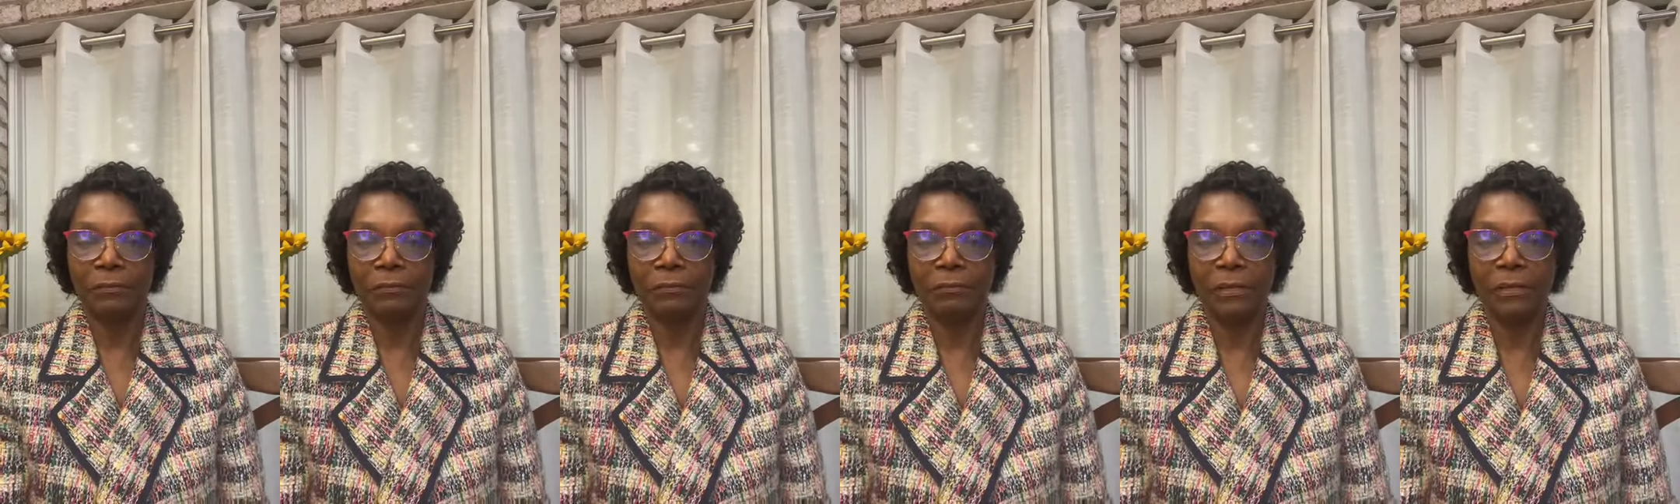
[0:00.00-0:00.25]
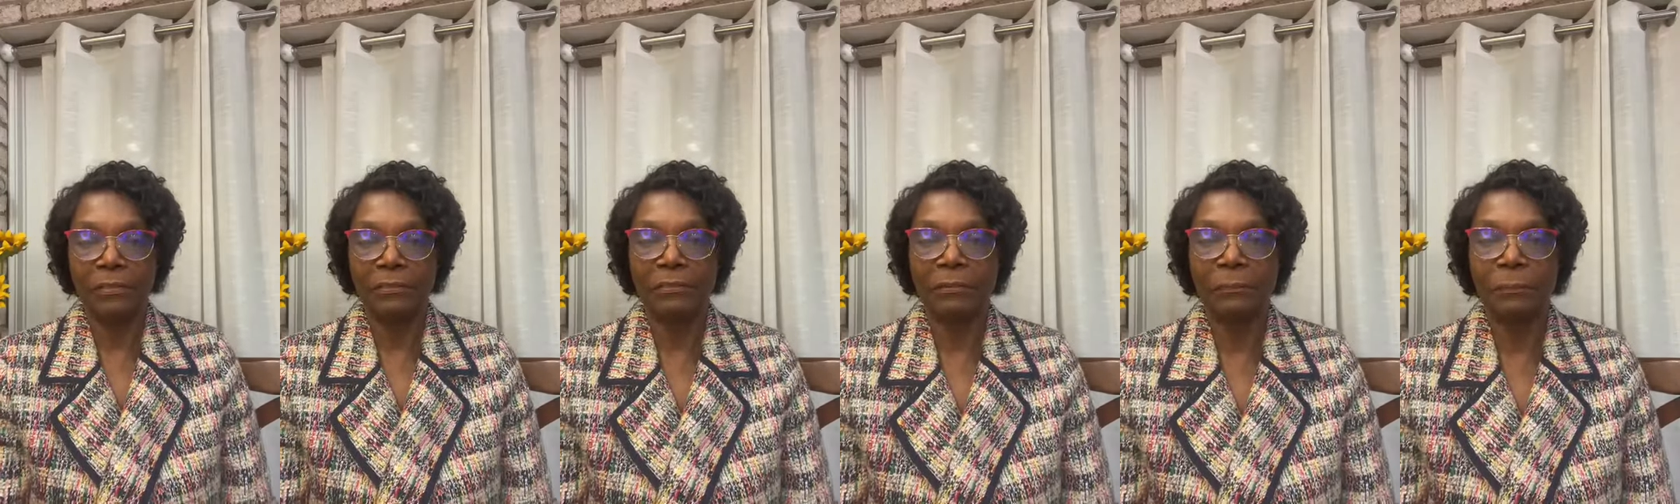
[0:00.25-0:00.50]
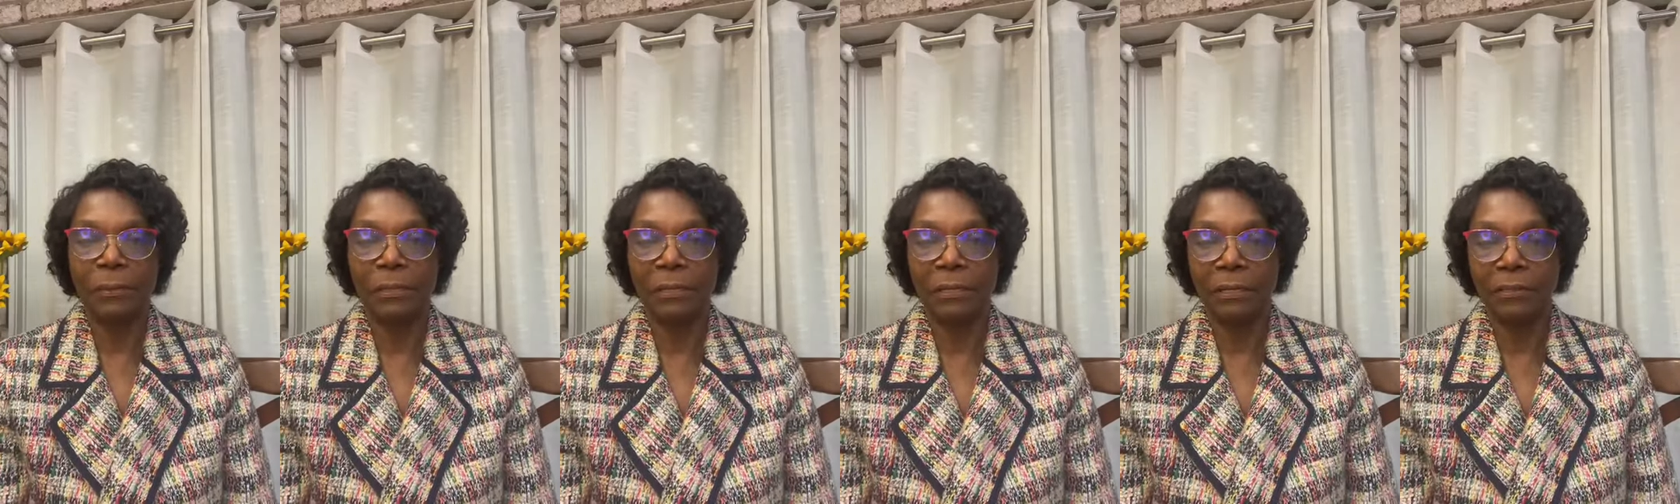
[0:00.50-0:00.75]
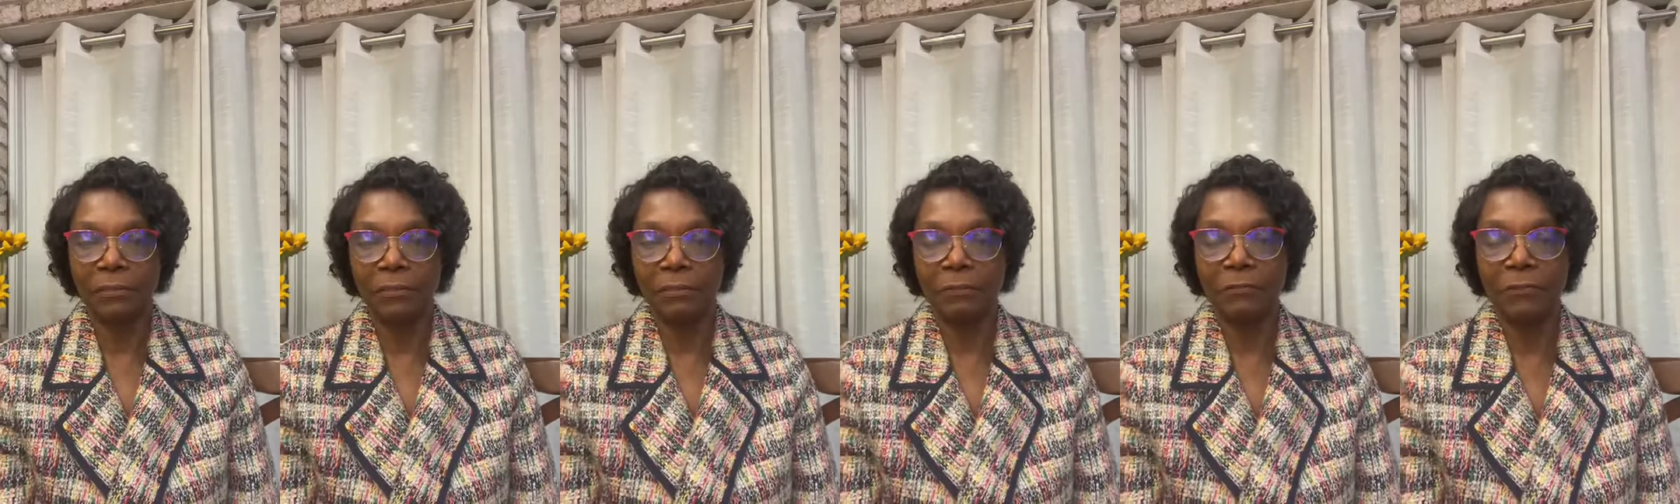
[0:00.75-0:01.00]
the vessel
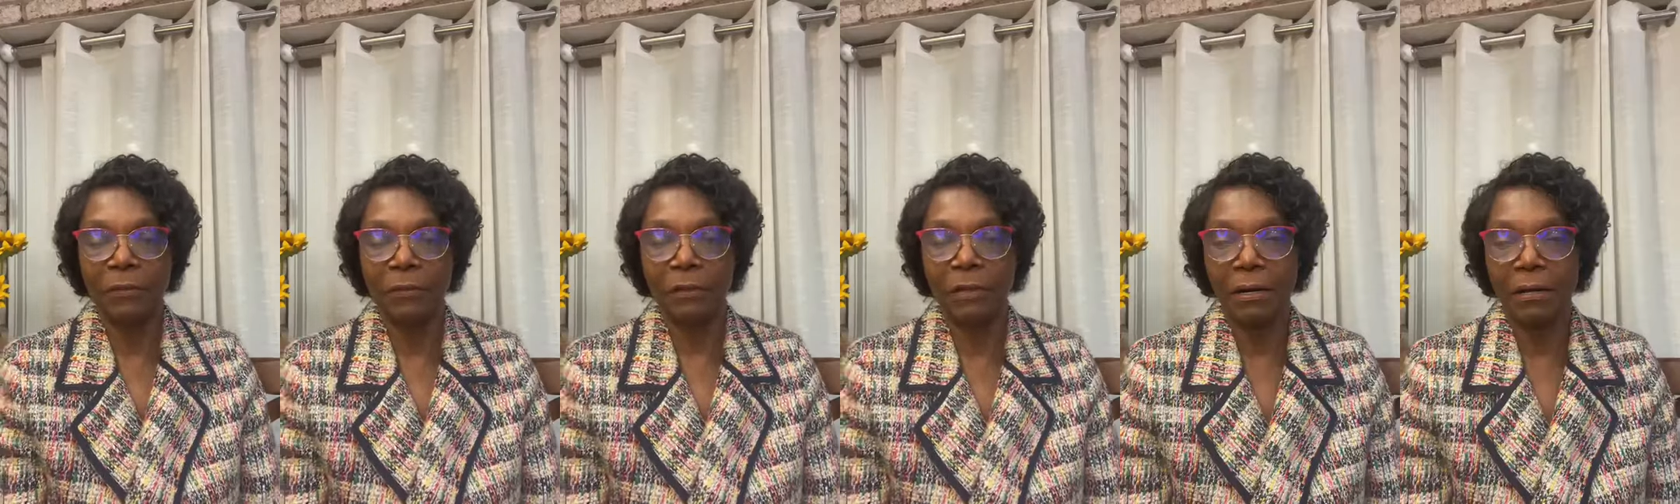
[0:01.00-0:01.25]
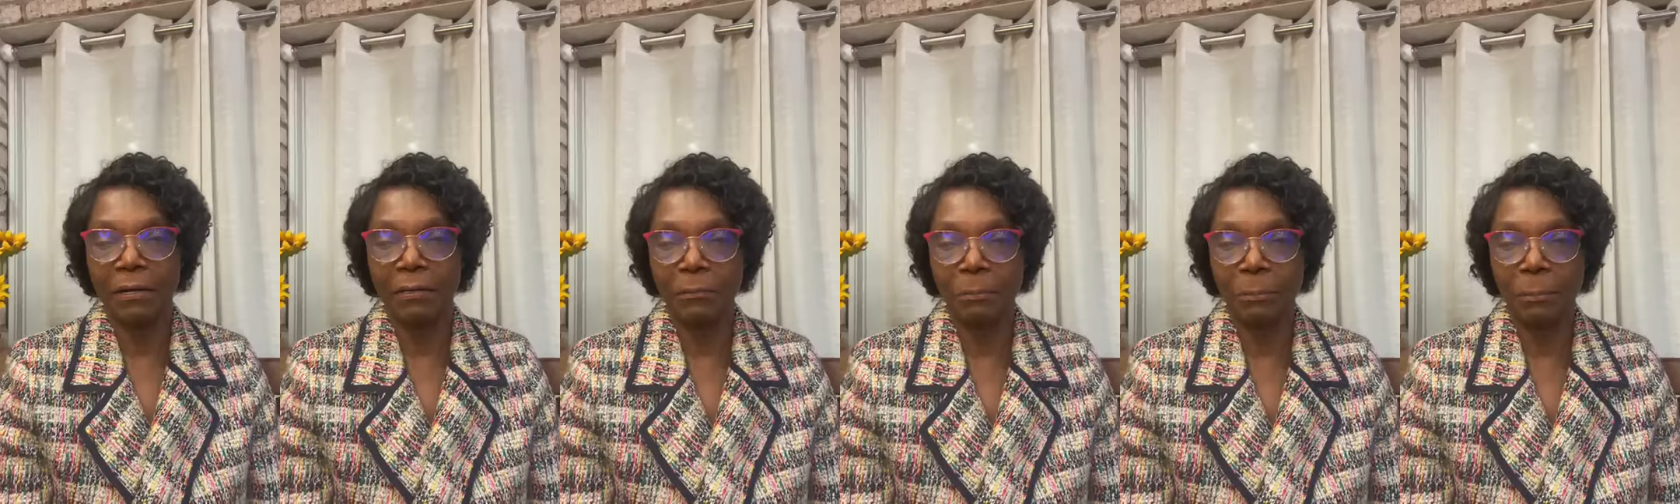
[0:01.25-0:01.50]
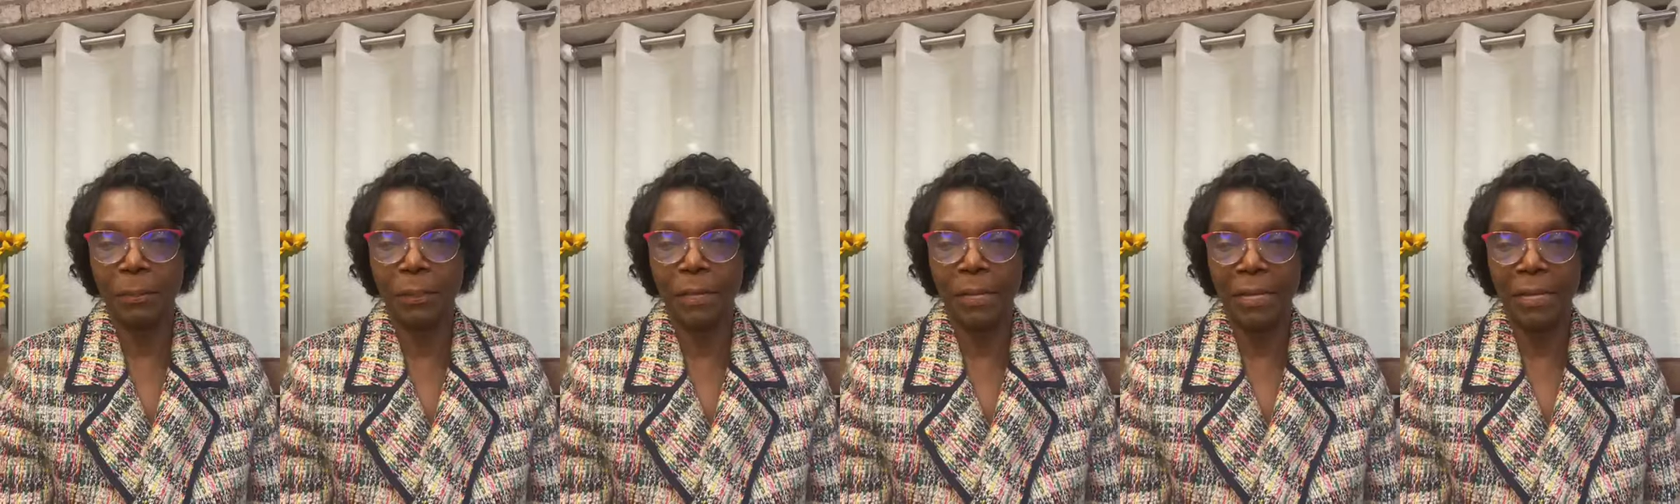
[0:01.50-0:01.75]
because of the hard